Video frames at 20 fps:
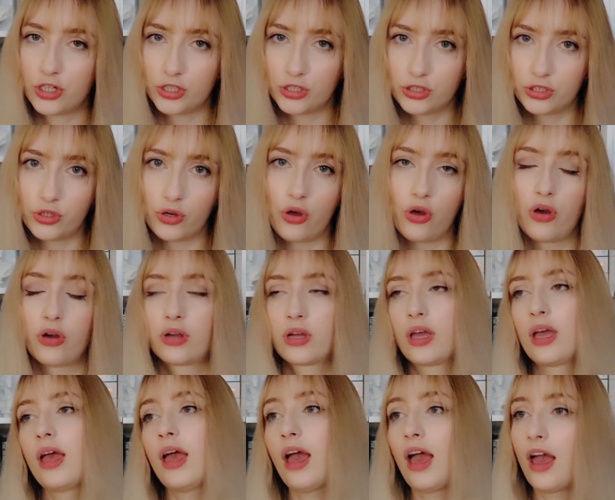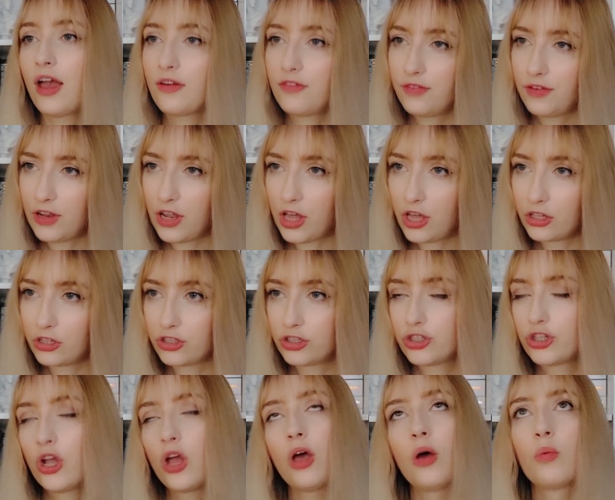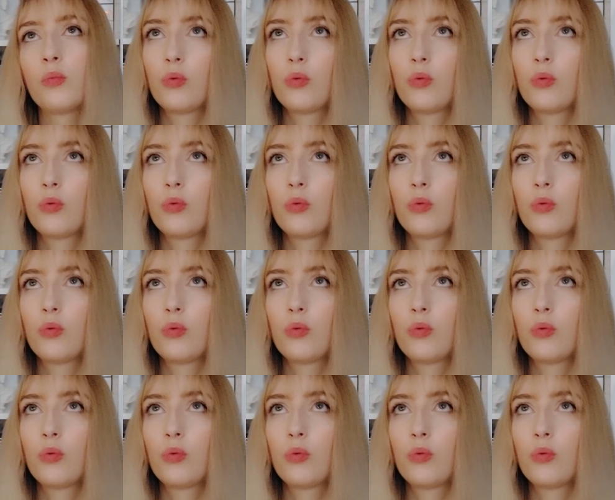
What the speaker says: her dog, have lunch,